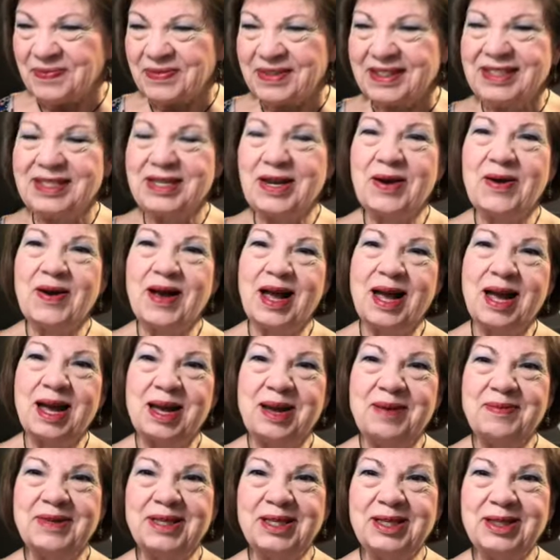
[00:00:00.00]
So I
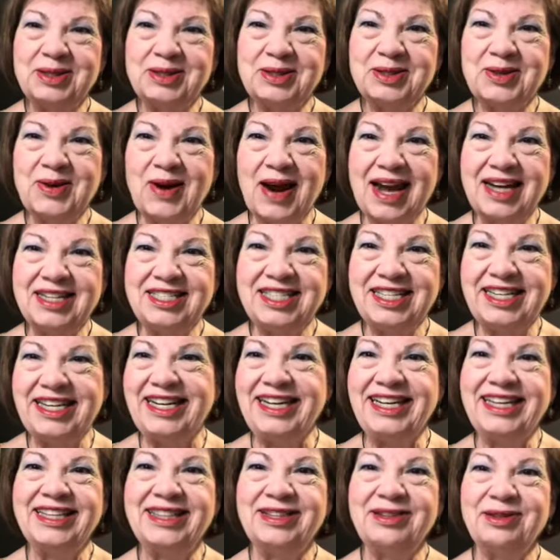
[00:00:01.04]
am a little
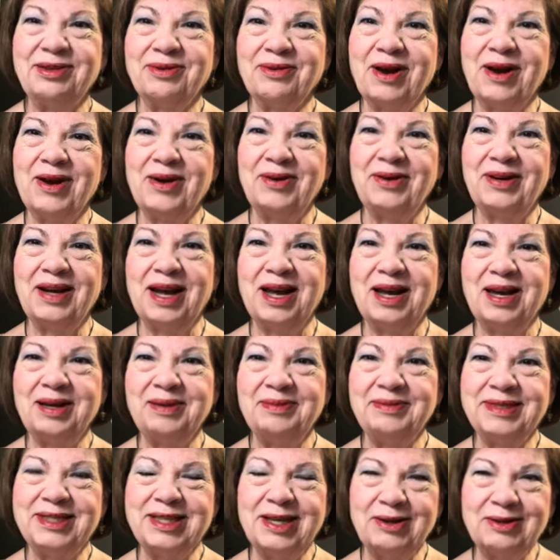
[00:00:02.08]
scratchy in the throat.
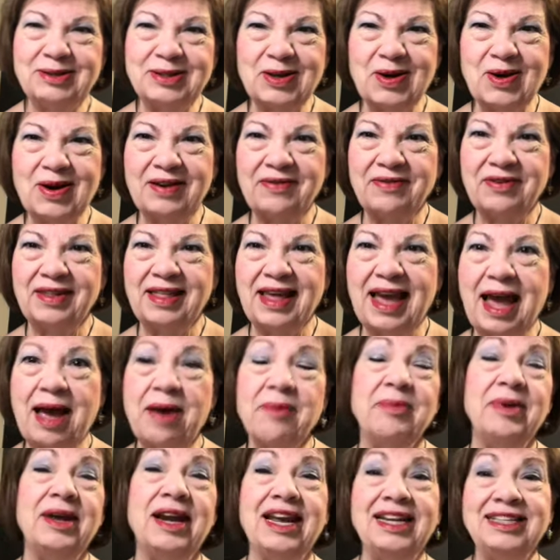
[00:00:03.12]
I'm so sorry for
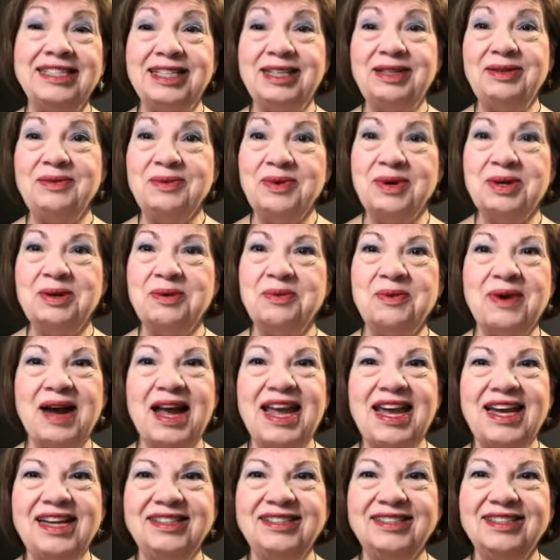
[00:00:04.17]
that, but I didn't want to
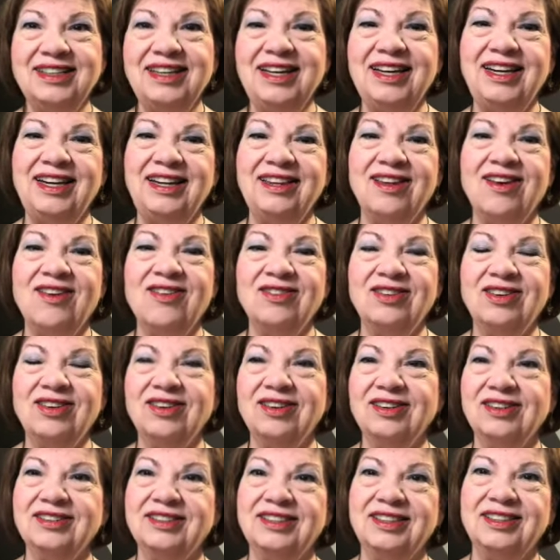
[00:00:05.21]
wait any
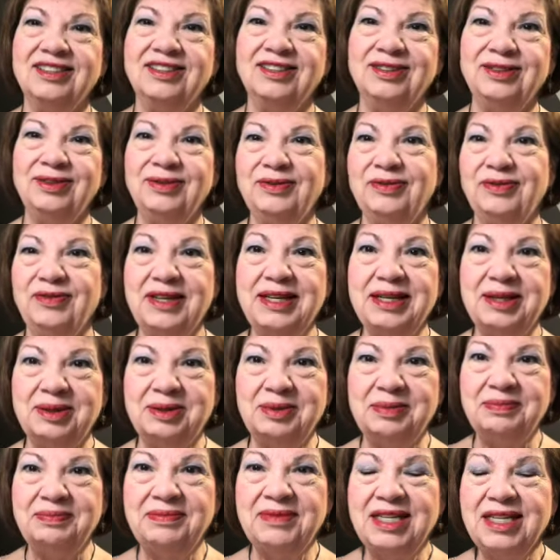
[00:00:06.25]
longer to
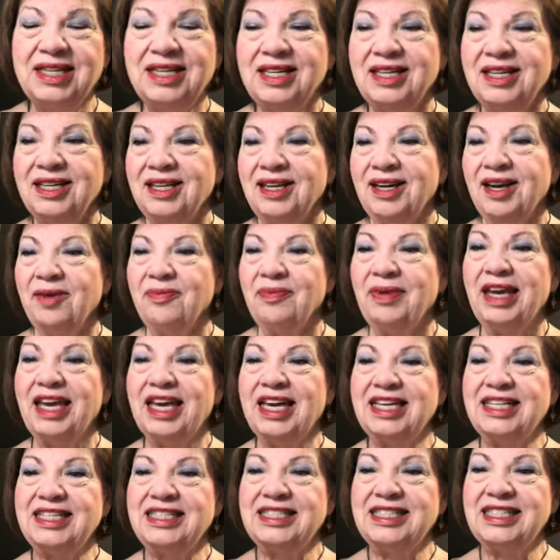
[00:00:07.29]
film
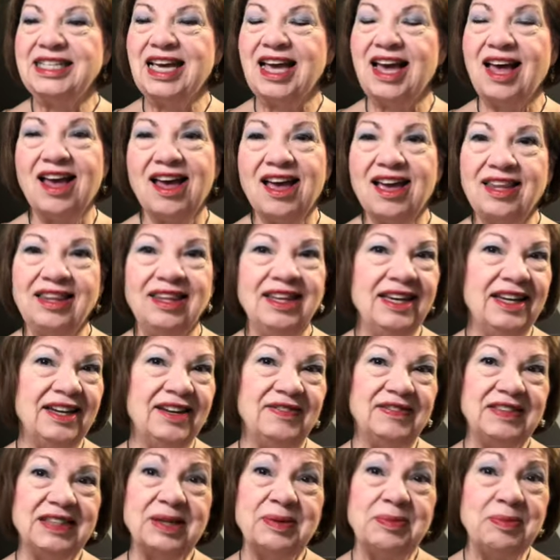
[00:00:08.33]
because I
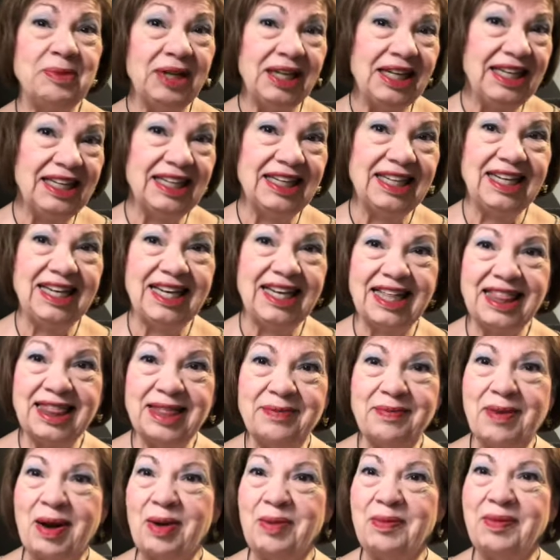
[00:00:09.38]
lived completely in the
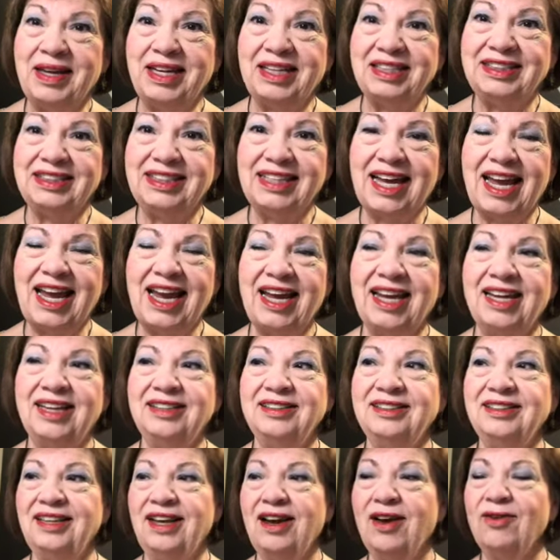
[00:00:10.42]
moment,
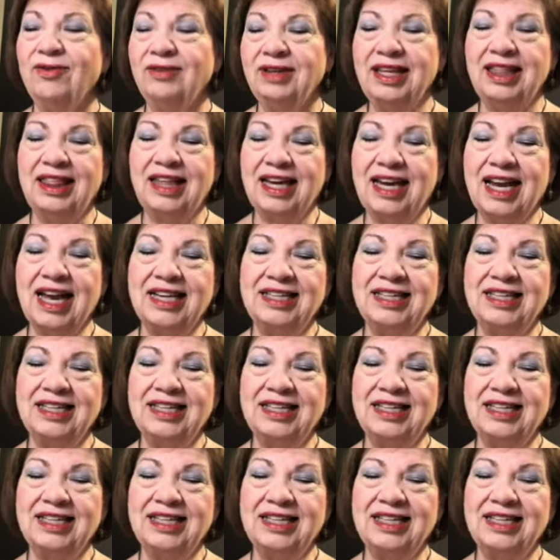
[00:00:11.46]
and the only thing I